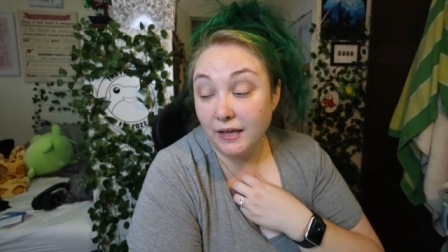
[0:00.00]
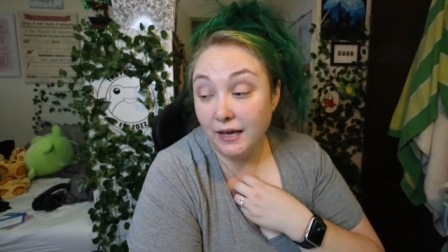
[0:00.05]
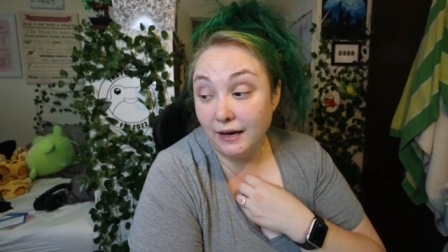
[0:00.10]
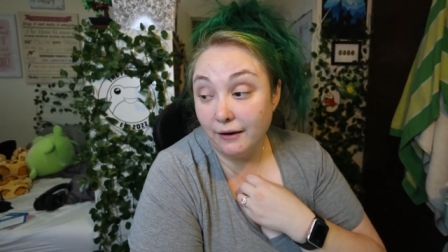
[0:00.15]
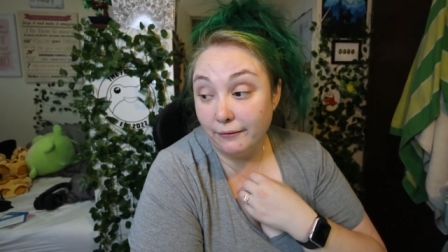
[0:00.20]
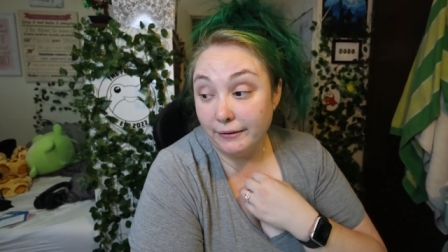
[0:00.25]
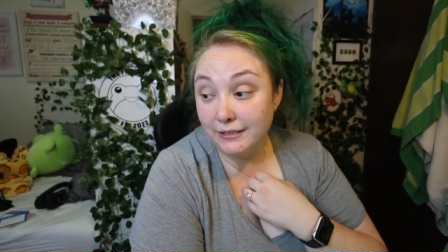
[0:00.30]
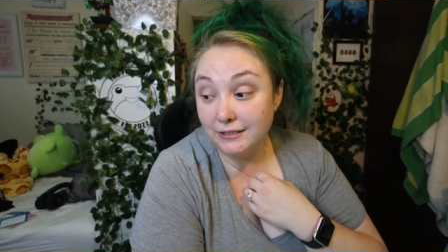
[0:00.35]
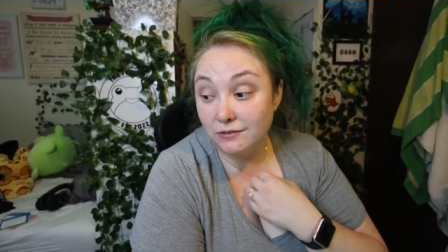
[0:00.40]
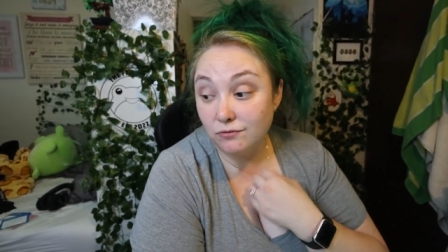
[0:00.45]

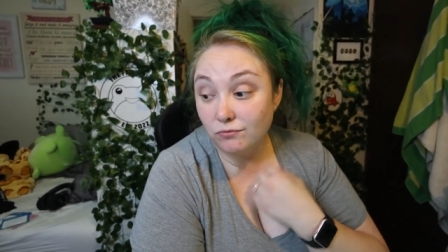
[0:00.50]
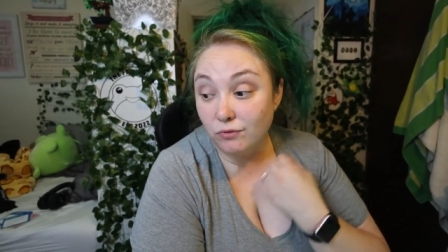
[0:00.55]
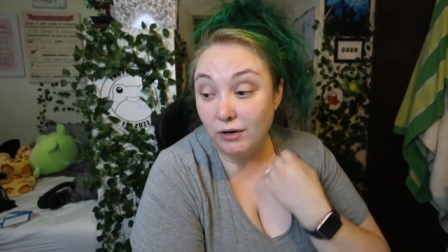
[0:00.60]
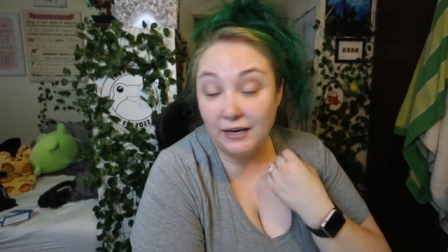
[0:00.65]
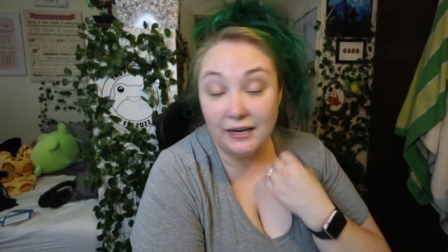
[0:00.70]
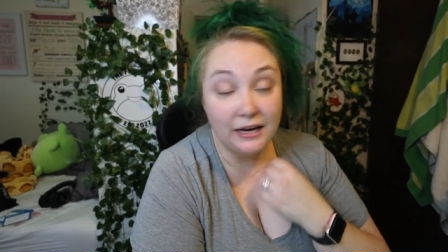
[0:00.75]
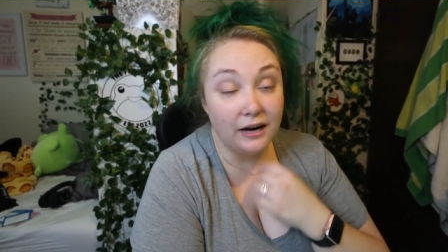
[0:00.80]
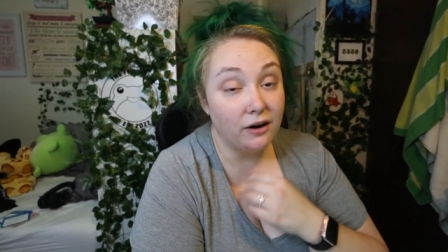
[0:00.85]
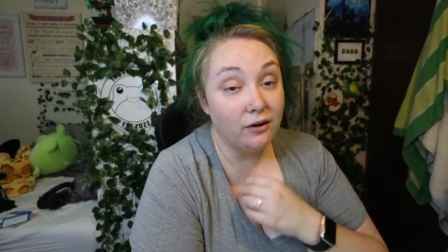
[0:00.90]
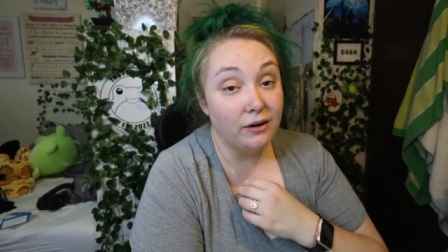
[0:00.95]
Anyways,
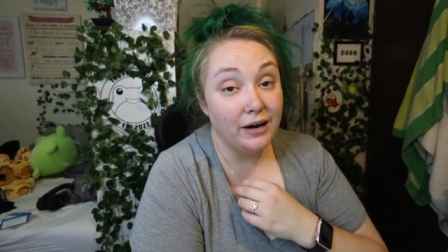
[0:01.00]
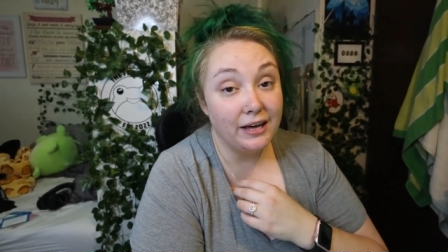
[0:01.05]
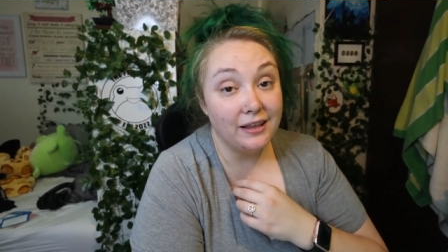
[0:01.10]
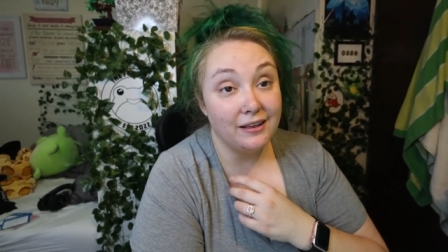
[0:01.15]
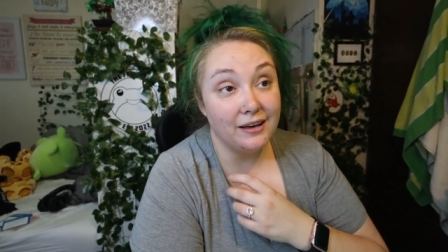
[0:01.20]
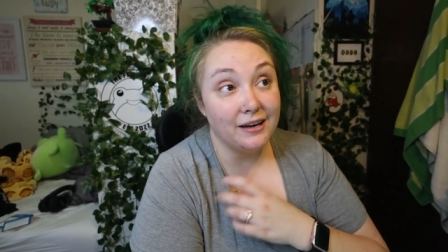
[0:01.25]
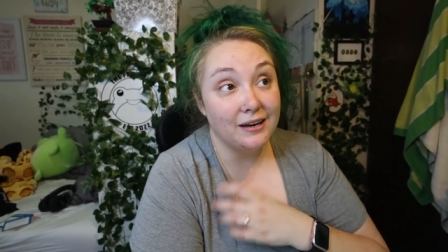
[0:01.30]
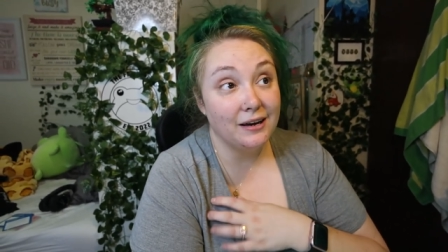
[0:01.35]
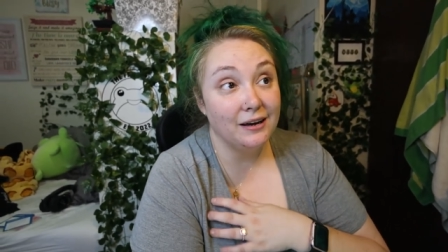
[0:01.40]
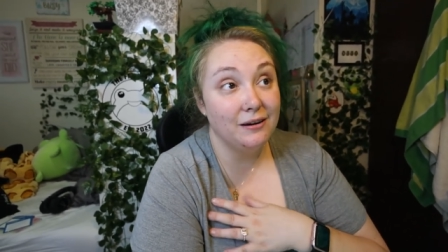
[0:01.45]
right now I
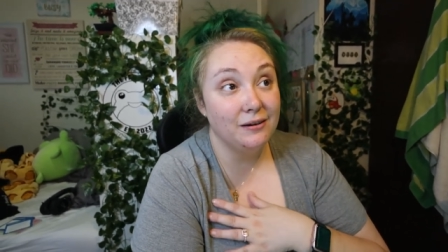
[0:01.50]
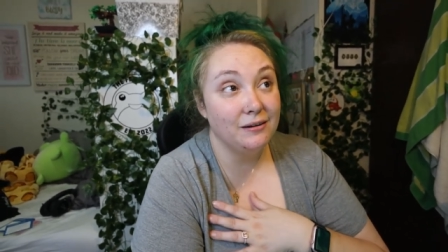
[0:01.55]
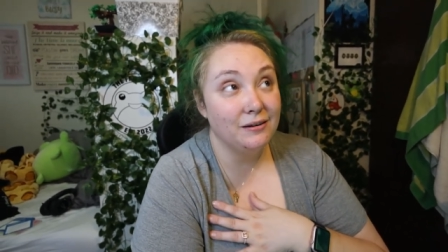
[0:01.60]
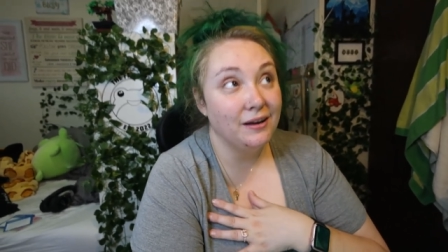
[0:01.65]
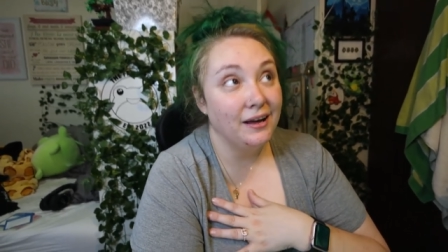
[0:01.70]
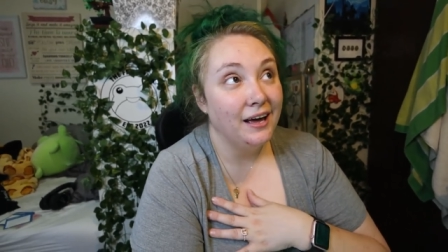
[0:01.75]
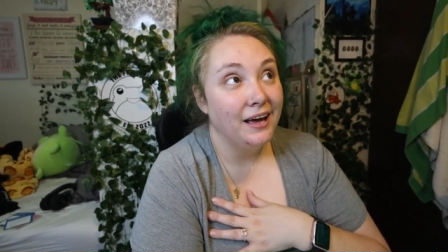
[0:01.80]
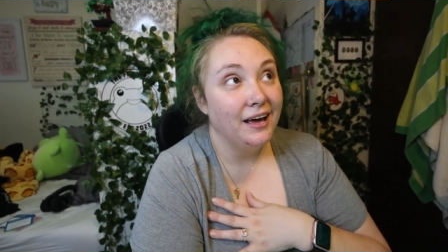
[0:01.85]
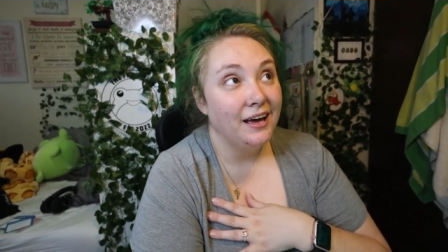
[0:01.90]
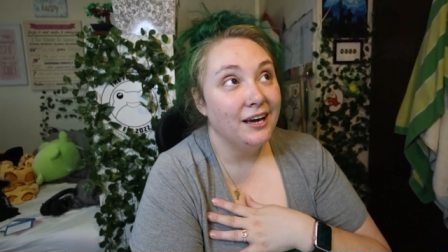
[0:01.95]
think
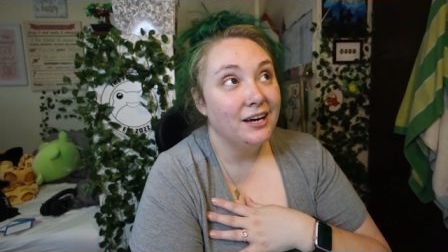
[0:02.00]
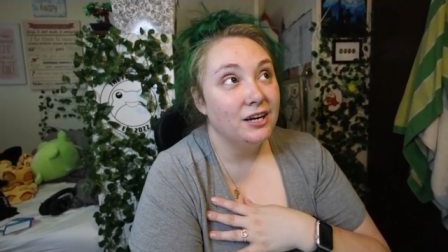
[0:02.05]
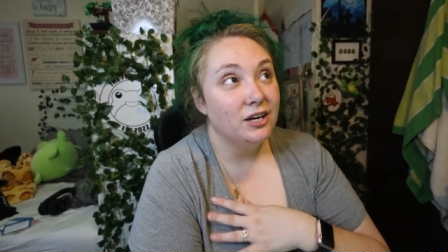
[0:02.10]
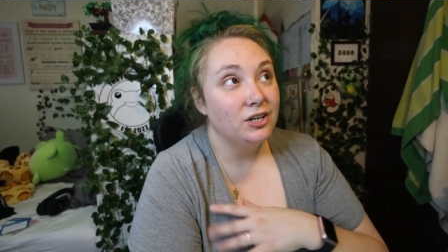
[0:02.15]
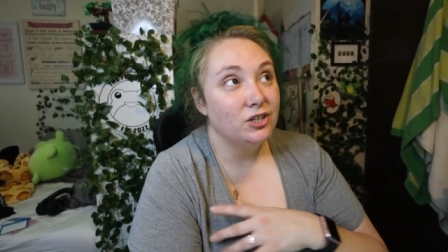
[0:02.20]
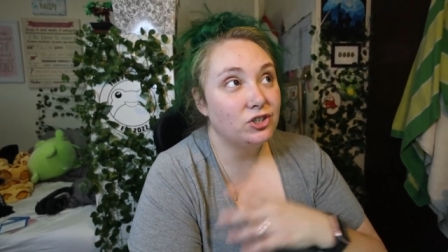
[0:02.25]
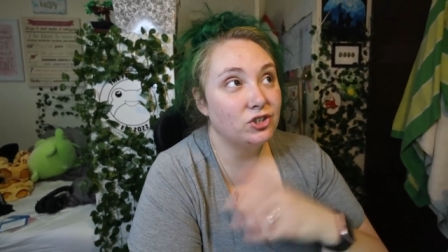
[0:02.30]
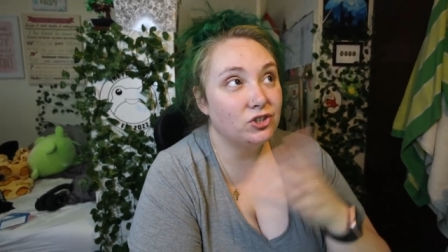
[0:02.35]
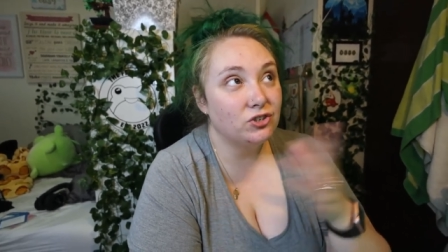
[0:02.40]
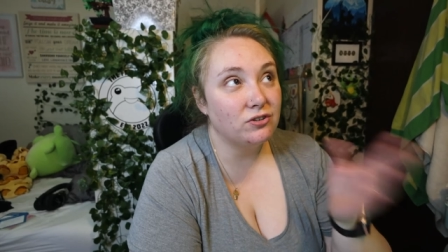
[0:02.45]

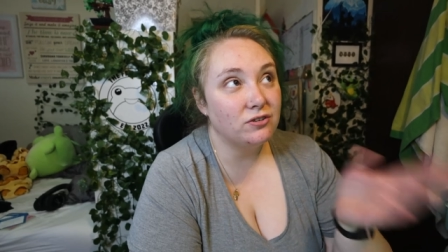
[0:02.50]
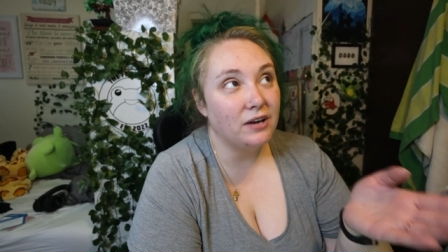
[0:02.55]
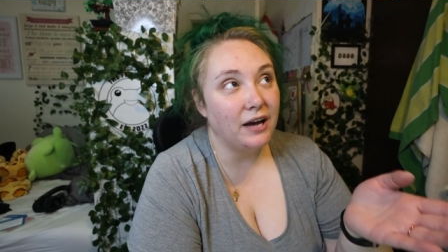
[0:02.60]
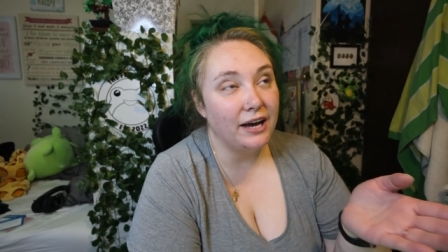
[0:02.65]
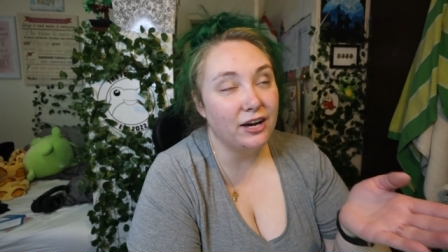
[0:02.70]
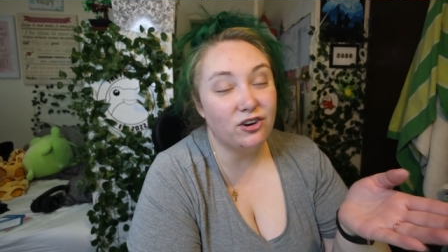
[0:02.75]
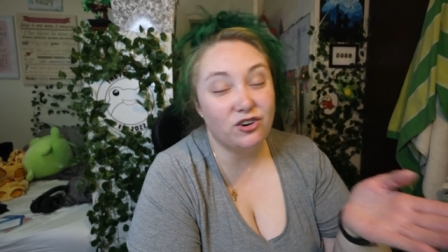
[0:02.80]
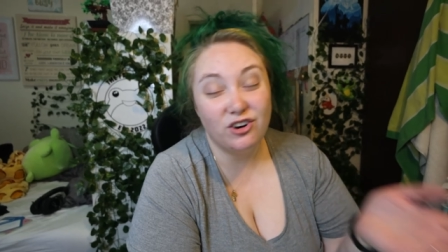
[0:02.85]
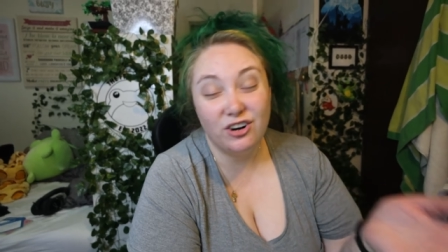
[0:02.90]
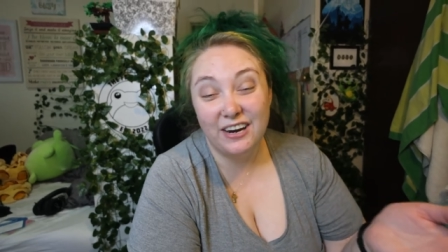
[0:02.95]

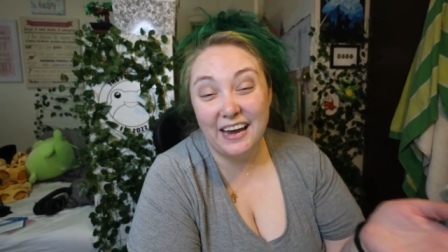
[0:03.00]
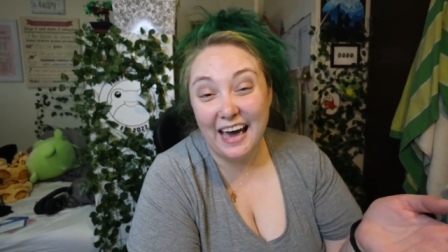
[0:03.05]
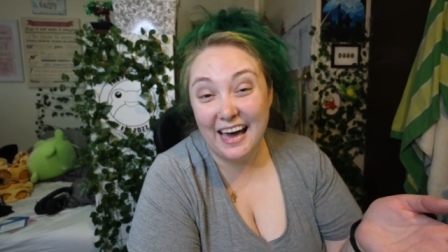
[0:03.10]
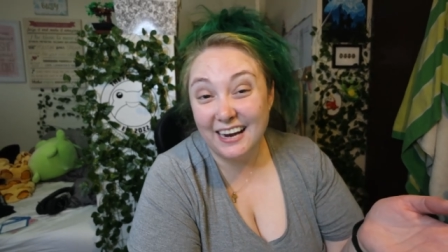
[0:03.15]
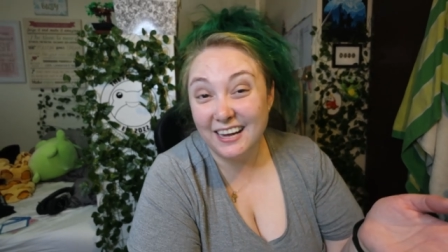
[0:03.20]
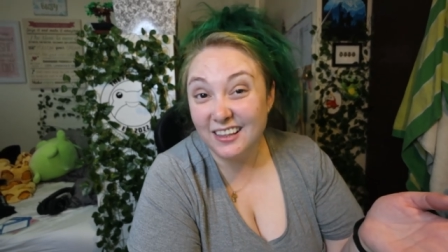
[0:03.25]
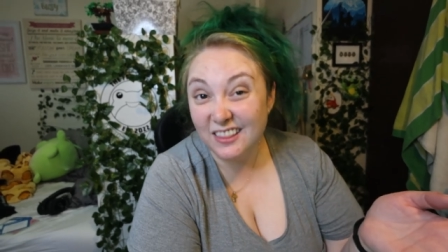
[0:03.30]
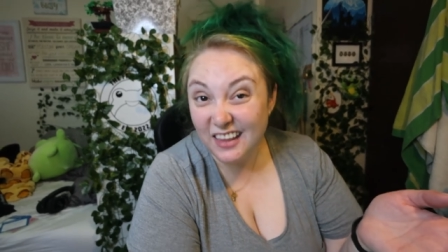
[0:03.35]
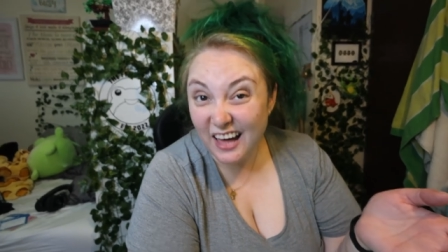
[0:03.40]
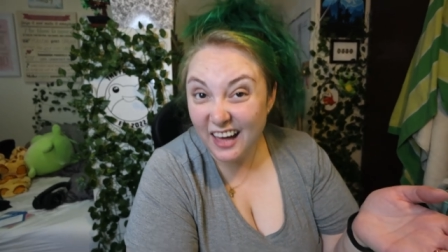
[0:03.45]
I could
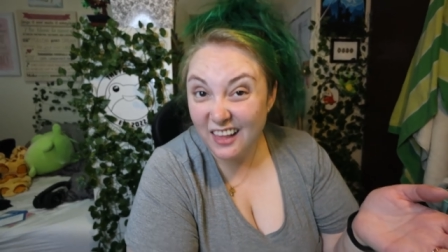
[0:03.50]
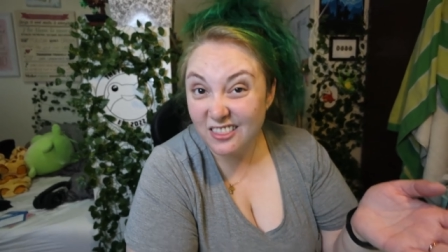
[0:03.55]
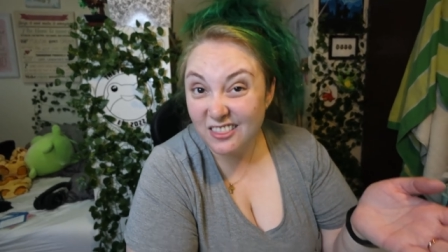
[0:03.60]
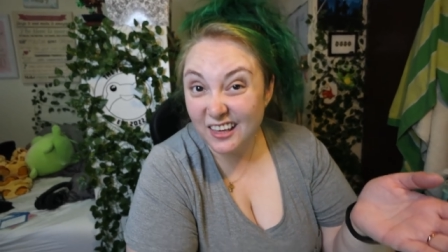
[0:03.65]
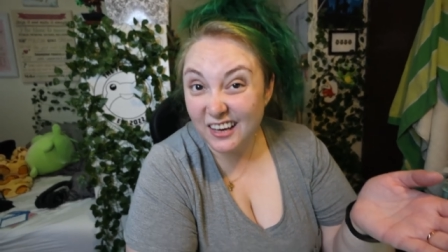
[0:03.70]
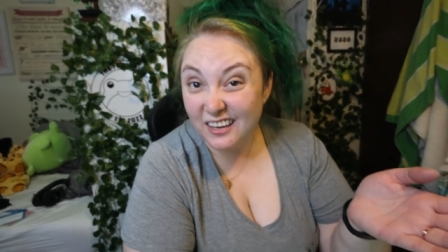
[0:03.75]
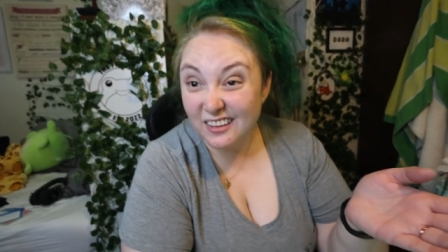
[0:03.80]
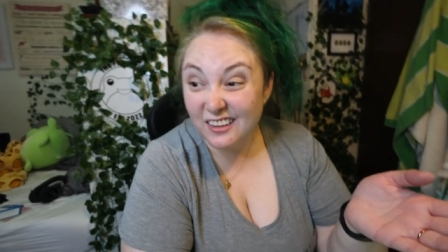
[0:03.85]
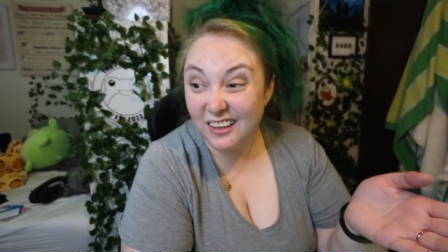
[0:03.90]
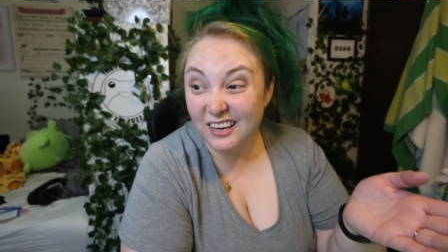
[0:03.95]
edit that
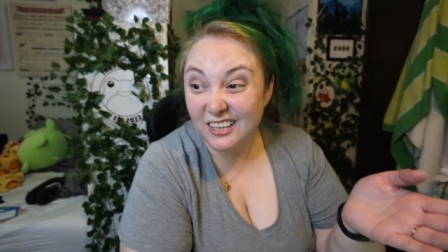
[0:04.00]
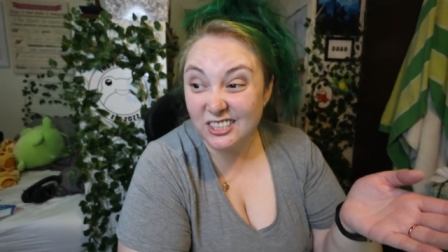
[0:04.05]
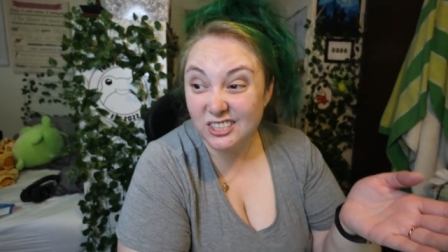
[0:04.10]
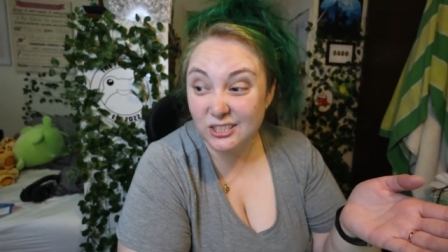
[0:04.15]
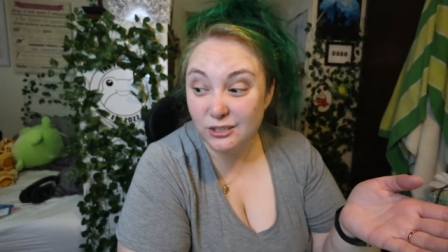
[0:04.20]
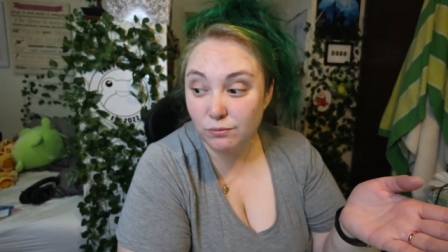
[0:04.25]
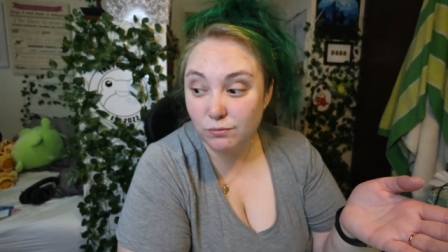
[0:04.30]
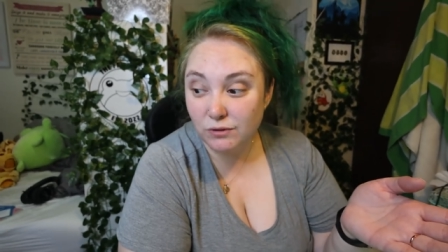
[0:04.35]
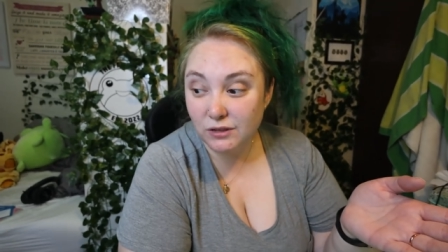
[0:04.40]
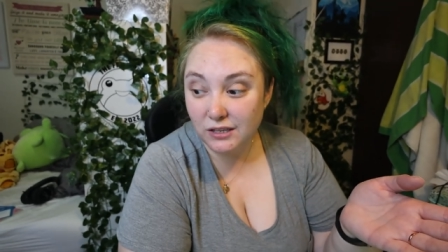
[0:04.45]
thing that I
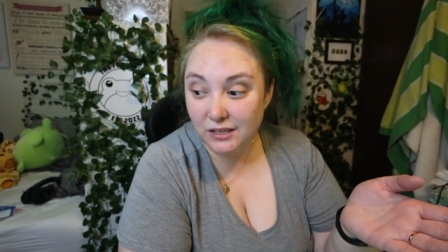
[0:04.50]
just